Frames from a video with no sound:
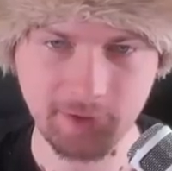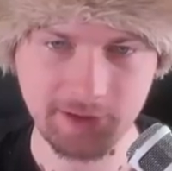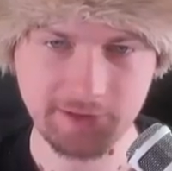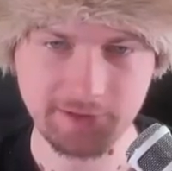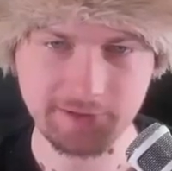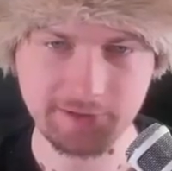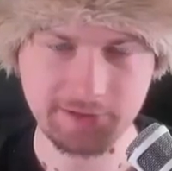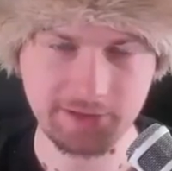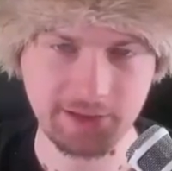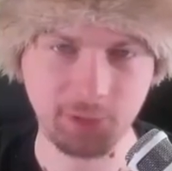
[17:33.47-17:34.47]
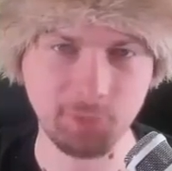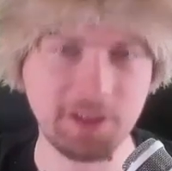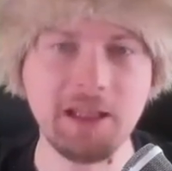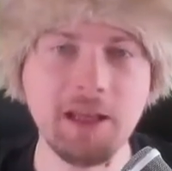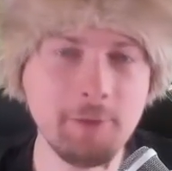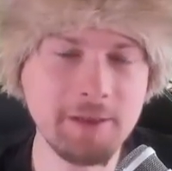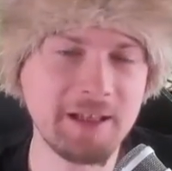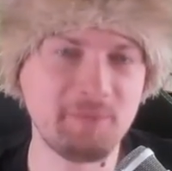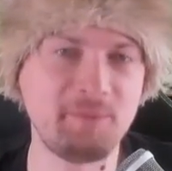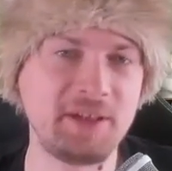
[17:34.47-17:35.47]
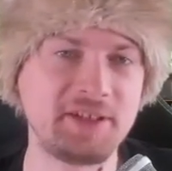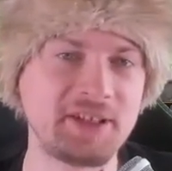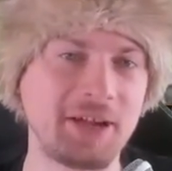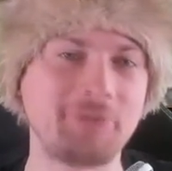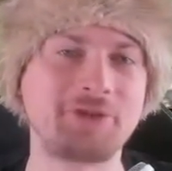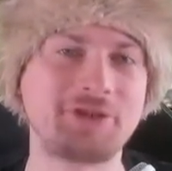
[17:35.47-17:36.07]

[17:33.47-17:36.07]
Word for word: and uh, I'll be piecing out